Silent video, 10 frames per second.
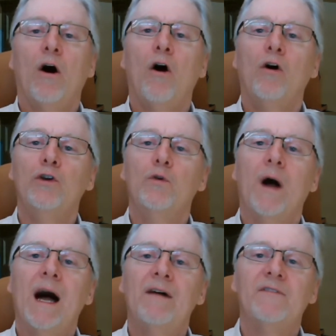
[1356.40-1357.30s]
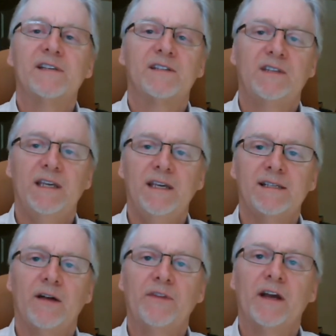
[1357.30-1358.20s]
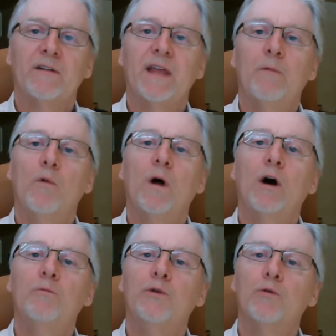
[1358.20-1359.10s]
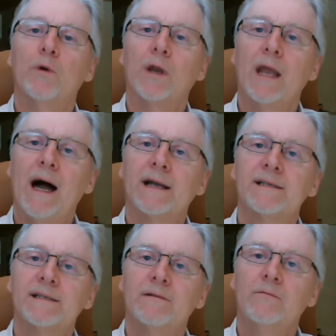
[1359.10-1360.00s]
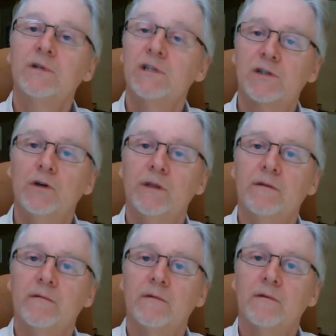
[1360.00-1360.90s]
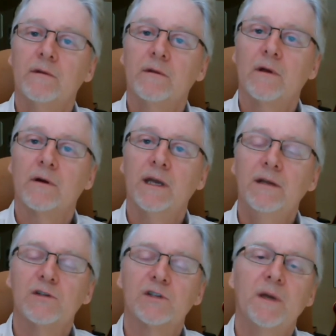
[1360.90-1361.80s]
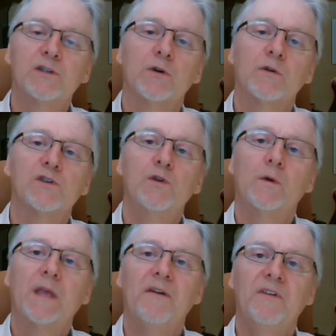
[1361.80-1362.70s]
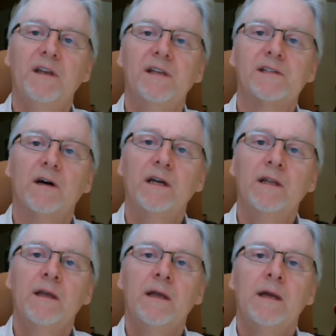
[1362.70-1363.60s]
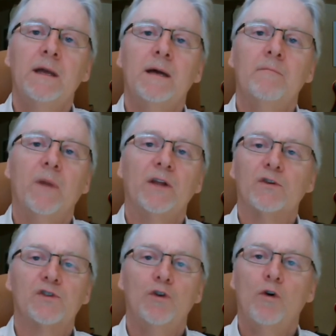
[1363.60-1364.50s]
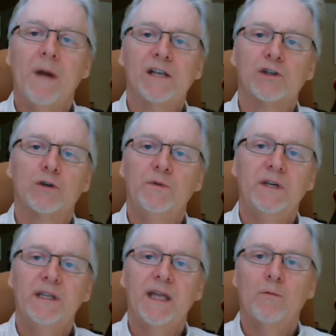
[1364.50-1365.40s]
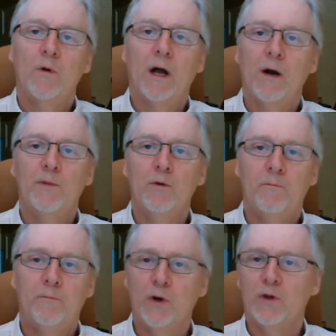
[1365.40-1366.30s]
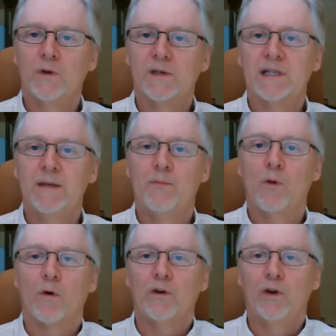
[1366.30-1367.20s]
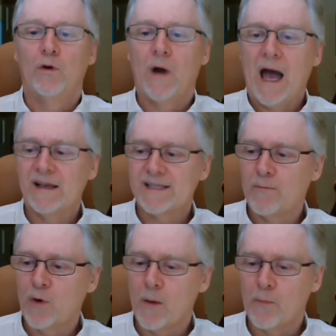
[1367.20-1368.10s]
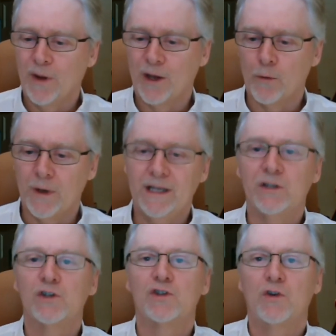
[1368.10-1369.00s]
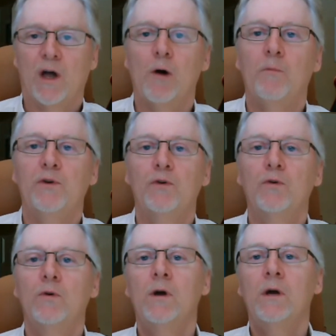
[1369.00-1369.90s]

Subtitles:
All you have is teas out there that will help you relax, which is good. Okay, just make sure there's no caffeine inside, but there's no magical tea that will help you put you to sleep, or has that proper ingredient just to help you